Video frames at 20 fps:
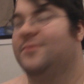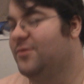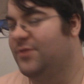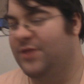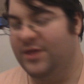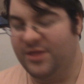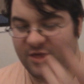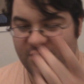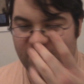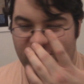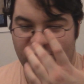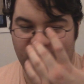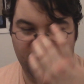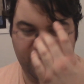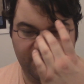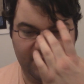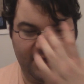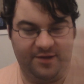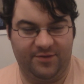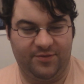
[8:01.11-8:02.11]
This is
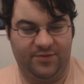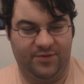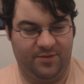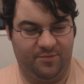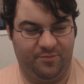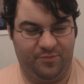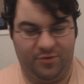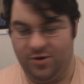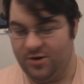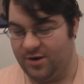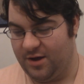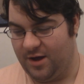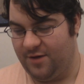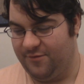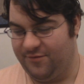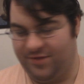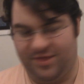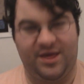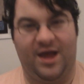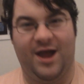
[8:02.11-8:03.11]
just like the book
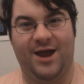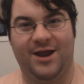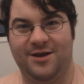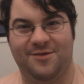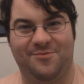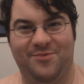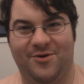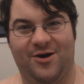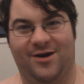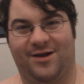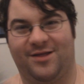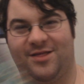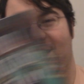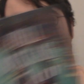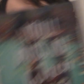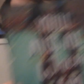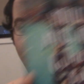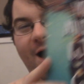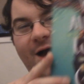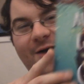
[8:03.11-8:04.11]
of signed books.
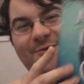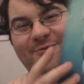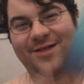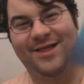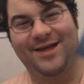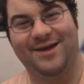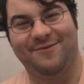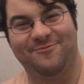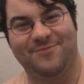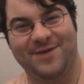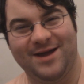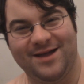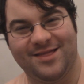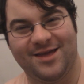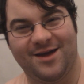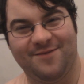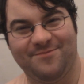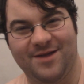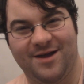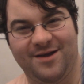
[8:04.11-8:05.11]
Well, I picked
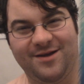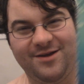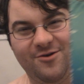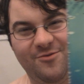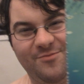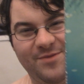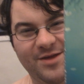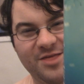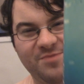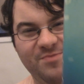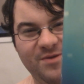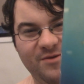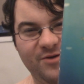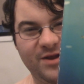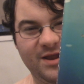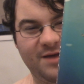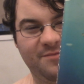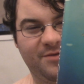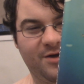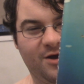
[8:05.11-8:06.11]
up You'll Miss Me
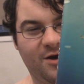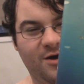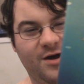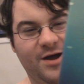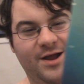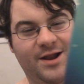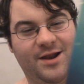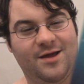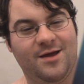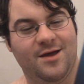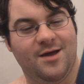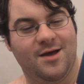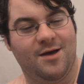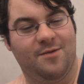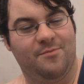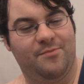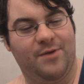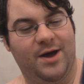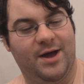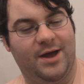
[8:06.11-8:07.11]
When I'm Gone
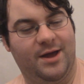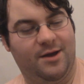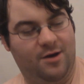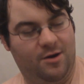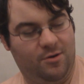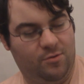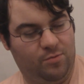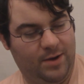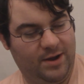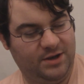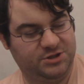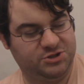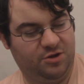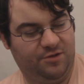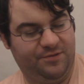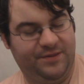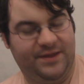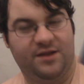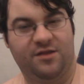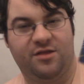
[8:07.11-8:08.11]
by
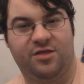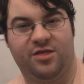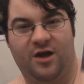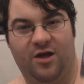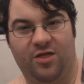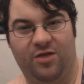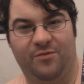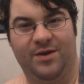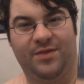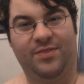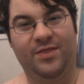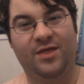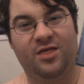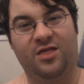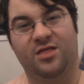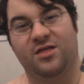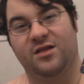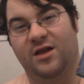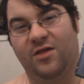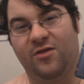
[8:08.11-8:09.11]
Rachel Lynn Solomon. This
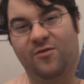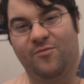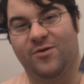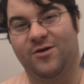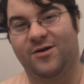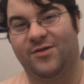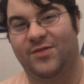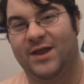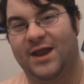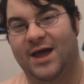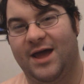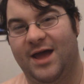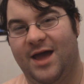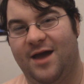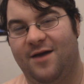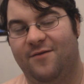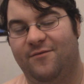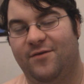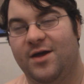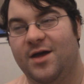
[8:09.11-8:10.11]
is another book that I
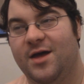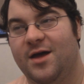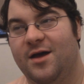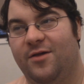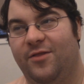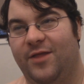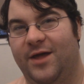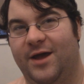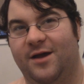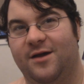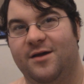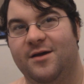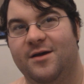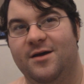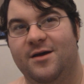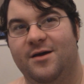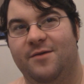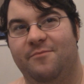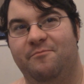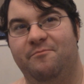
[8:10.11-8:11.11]
have,
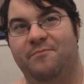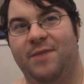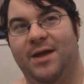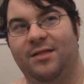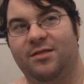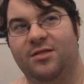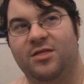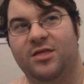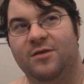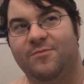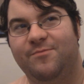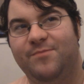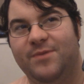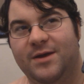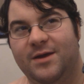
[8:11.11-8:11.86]
meant to